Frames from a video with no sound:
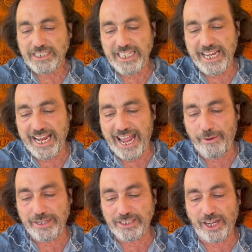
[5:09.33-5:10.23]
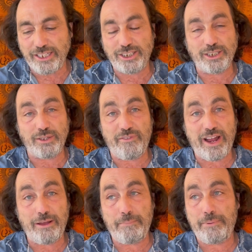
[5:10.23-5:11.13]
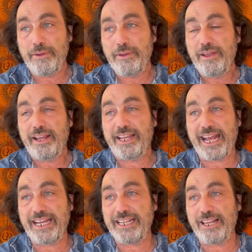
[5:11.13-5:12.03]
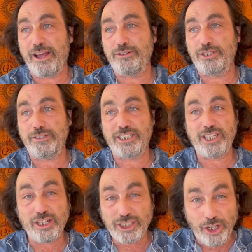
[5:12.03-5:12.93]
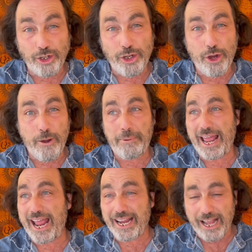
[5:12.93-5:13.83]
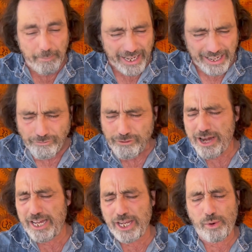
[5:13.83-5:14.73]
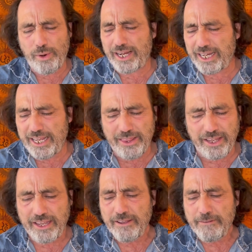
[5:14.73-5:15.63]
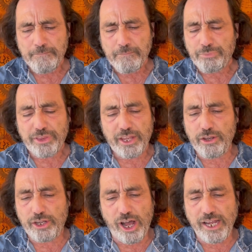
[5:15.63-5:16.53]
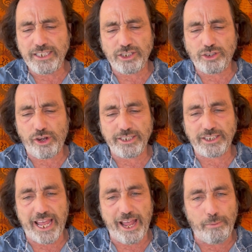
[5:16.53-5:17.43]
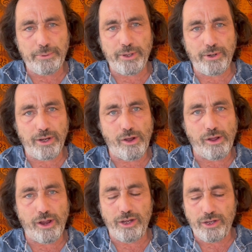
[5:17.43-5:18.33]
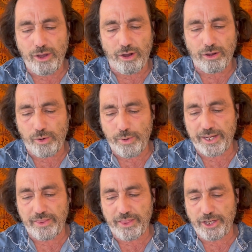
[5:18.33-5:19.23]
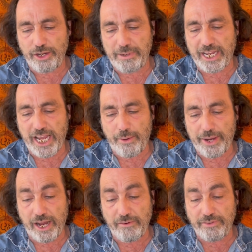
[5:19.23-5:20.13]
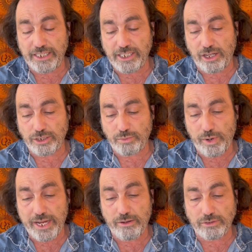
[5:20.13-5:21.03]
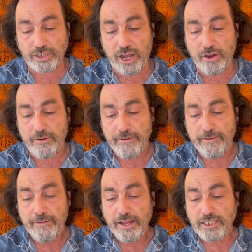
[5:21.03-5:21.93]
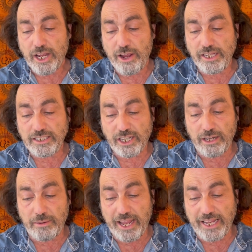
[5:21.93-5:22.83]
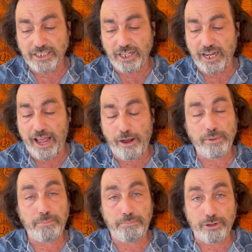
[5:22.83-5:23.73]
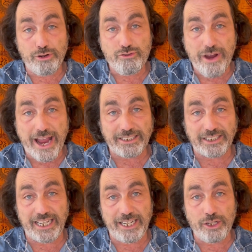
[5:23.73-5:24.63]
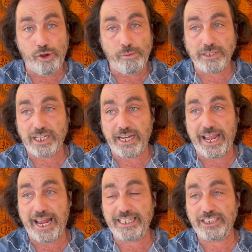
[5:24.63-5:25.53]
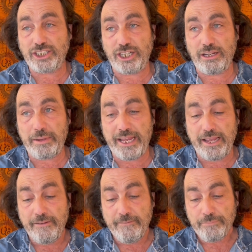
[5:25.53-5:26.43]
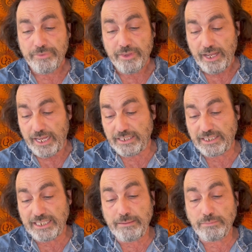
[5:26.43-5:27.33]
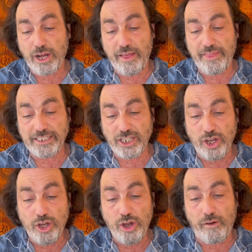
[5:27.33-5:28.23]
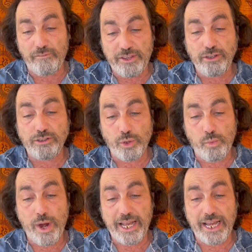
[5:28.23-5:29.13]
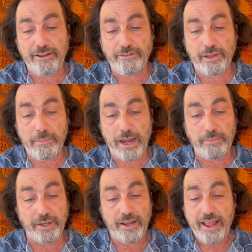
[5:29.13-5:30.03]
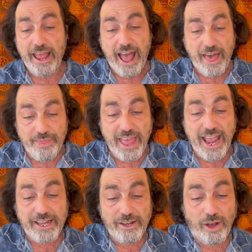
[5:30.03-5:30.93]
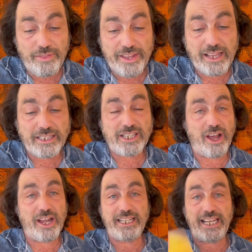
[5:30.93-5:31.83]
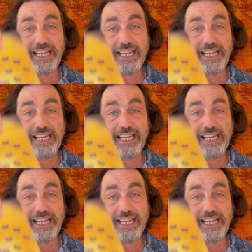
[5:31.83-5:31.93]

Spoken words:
seeing how it's going to develop, getting those, starting on a new plan, coming in really quickly. Your guides are trying to help you along a lot quicker than you've been going over this last week or so. So it's gonna help you progress enormously. And it seems like there's a lot for you to win here at the moment. And then on the other side